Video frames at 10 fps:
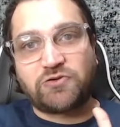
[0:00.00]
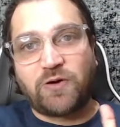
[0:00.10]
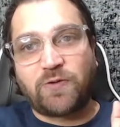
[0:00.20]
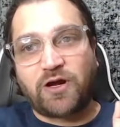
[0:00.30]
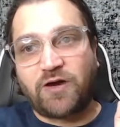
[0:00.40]
So
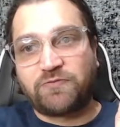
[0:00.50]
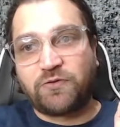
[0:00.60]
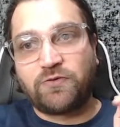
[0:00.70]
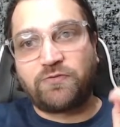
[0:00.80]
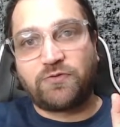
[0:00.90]
I'm gonna have to
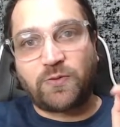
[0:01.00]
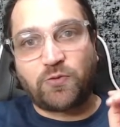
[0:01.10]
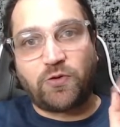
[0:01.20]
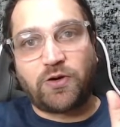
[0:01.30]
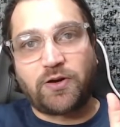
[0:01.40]
look for them
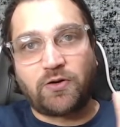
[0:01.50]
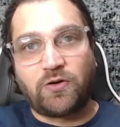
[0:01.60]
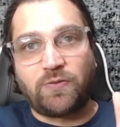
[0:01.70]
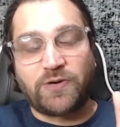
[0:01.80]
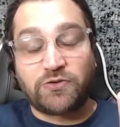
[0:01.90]
quite a
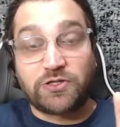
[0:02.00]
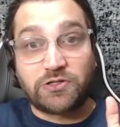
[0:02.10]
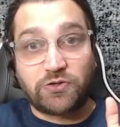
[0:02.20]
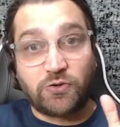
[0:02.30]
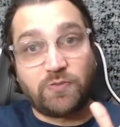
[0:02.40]
lot, because
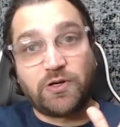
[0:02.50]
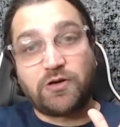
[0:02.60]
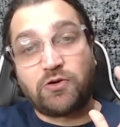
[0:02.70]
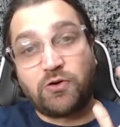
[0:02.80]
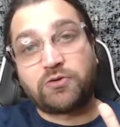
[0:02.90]
it took me a
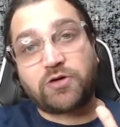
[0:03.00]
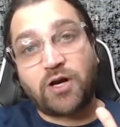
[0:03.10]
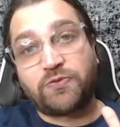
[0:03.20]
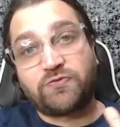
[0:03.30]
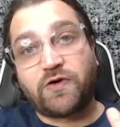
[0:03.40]
long
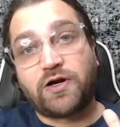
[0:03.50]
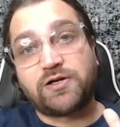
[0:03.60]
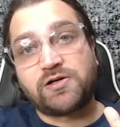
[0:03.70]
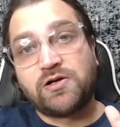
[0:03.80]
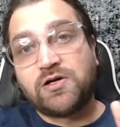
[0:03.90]
time to
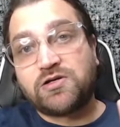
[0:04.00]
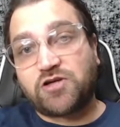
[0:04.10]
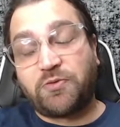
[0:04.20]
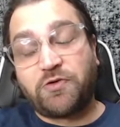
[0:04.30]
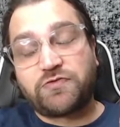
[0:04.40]
find
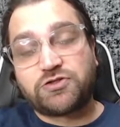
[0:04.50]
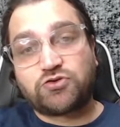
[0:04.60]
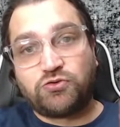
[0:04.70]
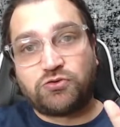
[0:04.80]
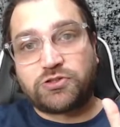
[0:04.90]
some of his
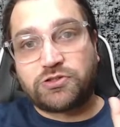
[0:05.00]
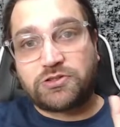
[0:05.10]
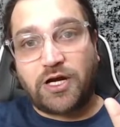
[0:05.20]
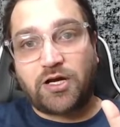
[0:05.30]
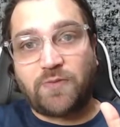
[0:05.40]
older
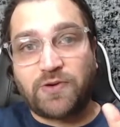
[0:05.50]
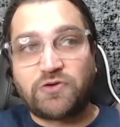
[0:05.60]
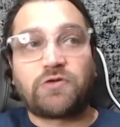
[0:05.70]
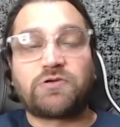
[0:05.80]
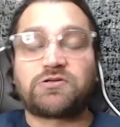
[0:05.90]
stand-up,
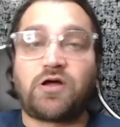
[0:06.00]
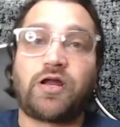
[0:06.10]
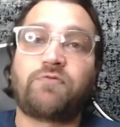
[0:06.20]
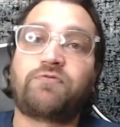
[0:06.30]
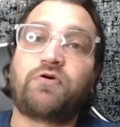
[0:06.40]
because I'm a
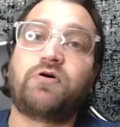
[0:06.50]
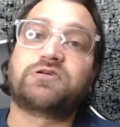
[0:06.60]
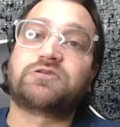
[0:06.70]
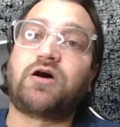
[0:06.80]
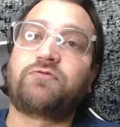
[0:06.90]
stand-up
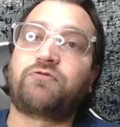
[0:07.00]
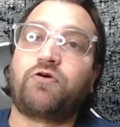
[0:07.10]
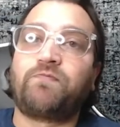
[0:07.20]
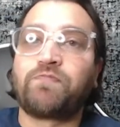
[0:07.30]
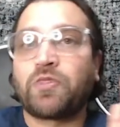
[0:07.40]
start
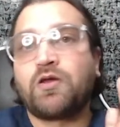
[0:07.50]
from